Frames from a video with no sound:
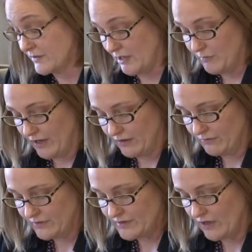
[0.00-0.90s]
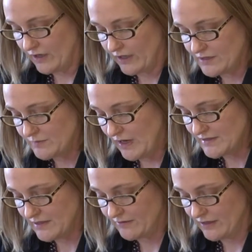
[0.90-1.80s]
for that matter, would target
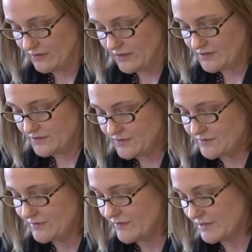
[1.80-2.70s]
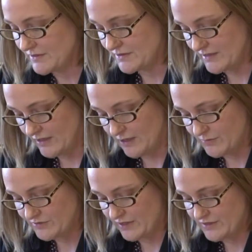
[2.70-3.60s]
domestic regulations through investor state
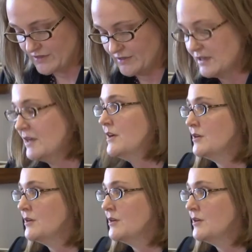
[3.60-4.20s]
arbitration,